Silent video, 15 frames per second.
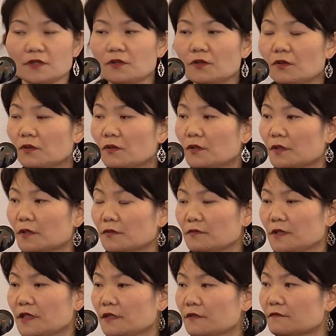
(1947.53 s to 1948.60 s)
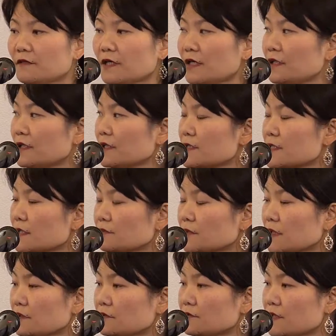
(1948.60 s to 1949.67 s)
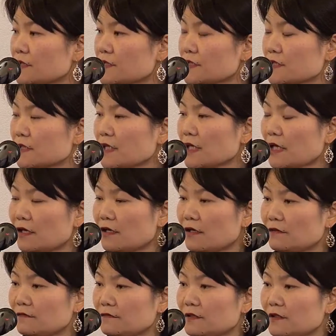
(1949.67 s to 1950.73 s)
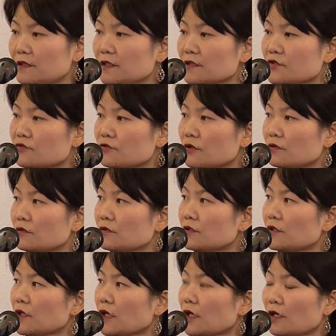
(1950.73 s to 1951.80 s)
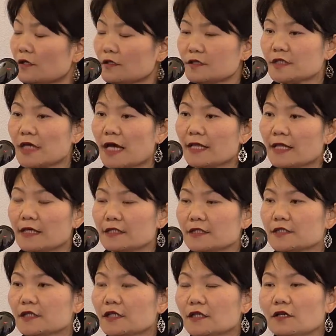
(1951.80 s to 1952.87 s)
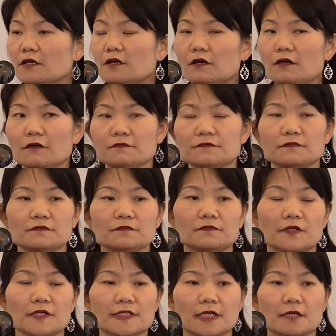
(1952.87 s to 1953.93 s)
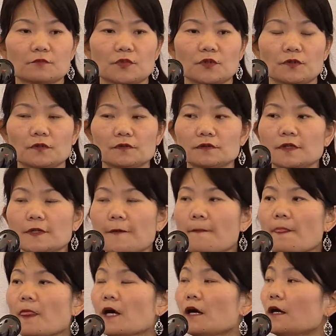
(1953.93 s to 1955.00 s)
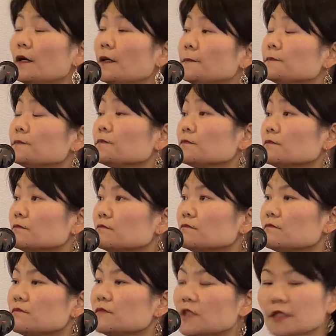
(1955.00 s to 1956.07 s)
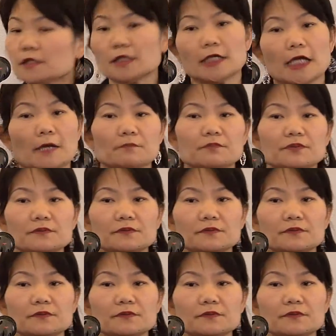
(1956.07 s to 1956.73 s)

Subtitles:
Or we can find that some countries have the strong challenge of, for example, gender gap.